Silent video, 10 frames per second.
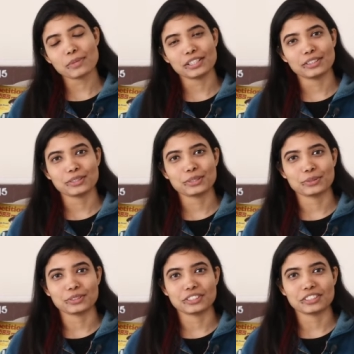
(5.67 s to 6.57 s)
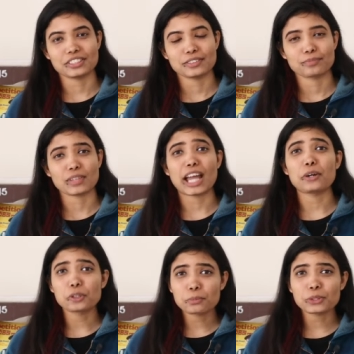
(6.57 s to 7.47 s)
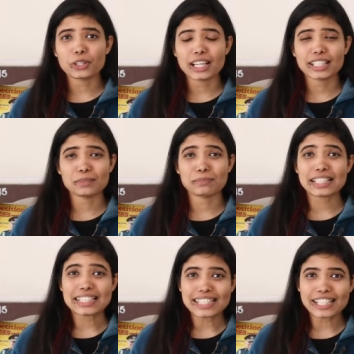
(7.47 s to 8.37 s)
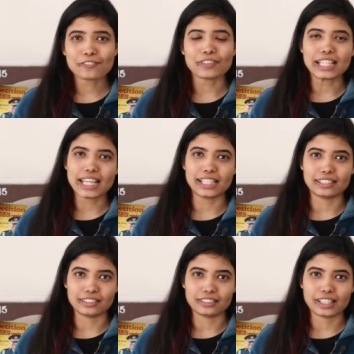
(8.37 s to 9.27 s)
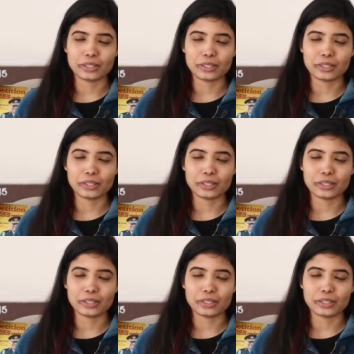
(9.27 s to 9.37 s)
my dear students. I hope you all are keeping safe and healthy